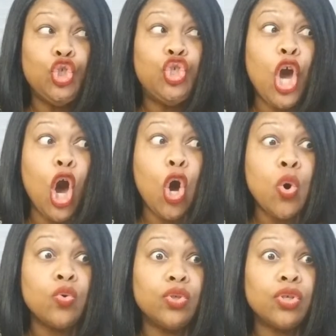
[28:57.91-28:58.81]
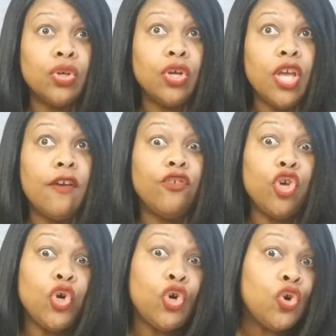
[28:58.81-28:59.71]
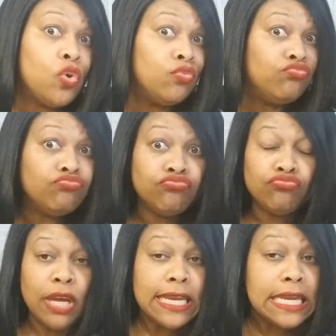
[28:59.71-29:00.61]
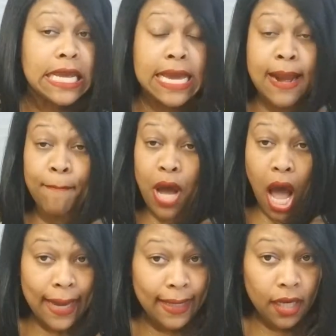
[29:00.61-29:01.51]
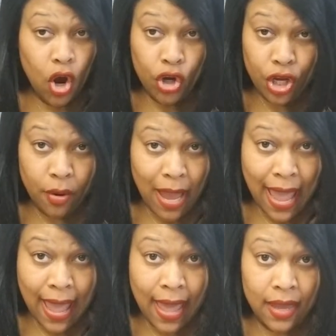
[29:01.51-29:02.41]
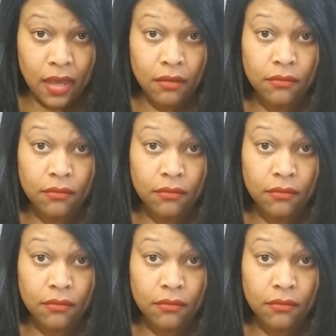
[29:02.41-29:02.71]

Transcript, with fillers: Don't, if you need a pocket on your bag,